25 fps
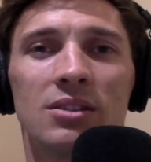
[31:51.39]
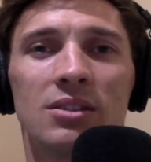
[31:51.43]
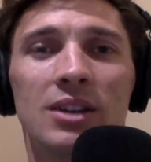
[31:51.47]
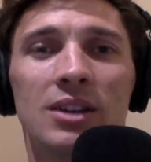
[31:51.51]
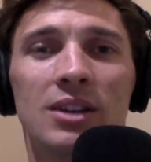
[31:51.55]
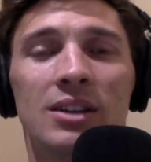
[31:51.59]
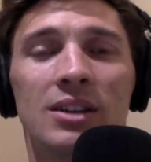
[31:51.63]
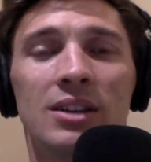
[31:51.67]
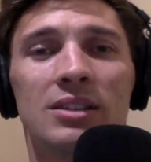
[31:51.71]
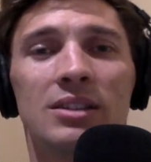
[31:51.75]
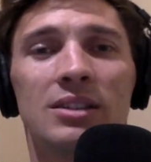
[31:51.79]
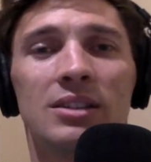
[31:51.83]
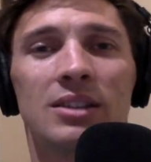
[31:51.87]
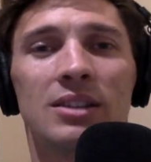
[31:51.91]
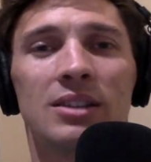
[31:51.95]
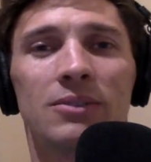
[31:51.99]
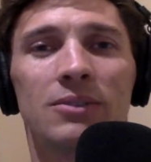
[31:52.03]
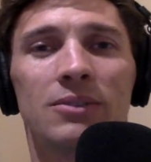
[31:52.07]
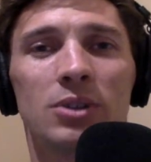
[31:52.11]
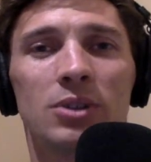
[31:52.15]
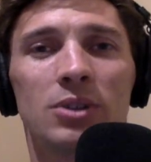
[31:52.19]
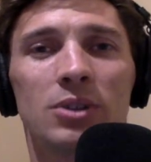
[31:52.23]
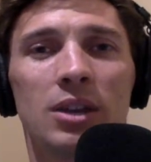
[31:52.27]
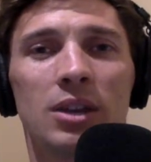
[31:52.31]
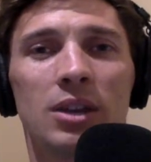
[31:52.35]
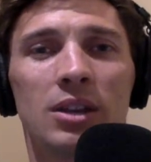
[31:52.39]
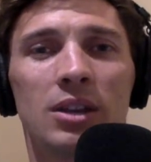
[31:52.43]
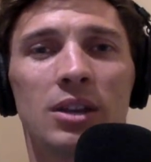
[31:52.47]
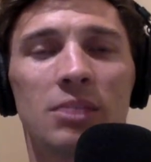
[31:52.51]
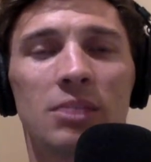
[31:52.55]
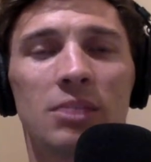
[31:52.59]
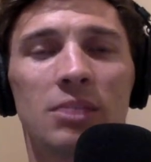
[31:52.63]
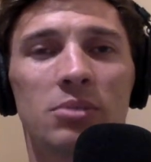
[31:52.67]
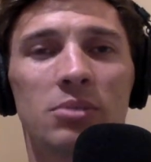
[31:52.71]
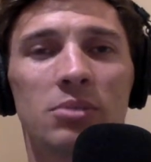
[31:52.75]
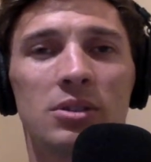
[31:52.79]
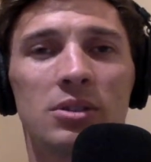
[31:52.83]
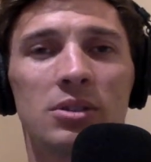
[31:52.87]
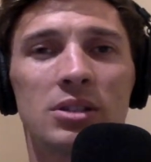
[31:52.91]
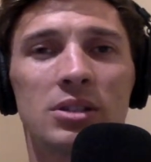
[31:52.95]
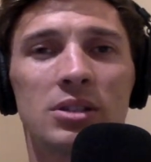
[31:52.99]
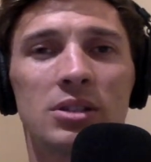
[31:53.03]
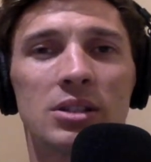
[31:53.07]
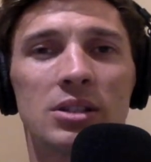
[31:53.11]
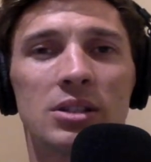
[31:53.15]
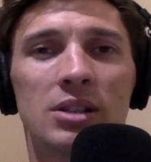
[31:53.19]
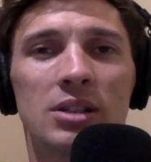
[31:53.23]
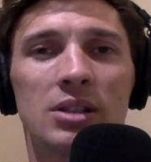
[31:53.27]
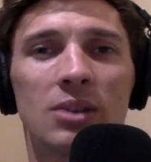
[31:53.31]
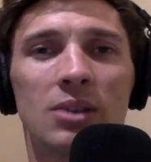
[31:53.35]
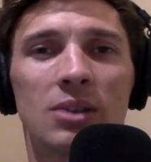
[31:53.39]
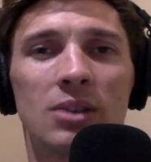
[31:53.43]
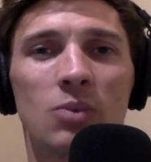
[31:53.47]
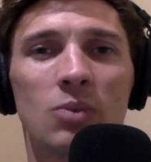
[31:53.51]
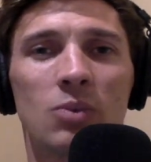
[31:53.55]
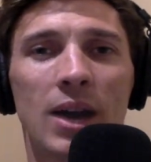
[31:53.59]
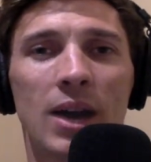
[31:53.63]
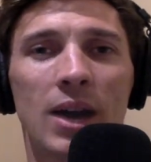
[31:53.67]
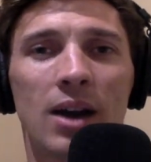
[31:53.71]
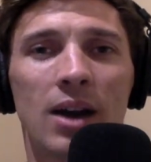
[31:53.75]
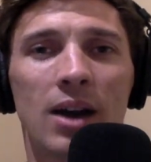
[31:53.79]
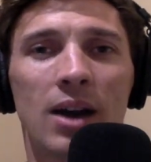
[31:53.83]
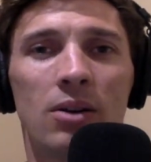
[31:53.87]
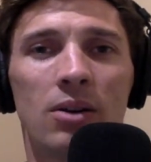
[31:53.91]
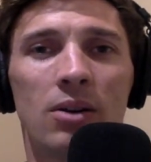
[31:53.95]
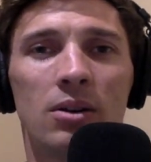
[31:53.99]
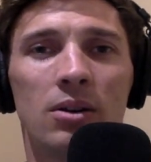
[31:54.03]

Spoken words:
instead of looking at the person and saying, wow,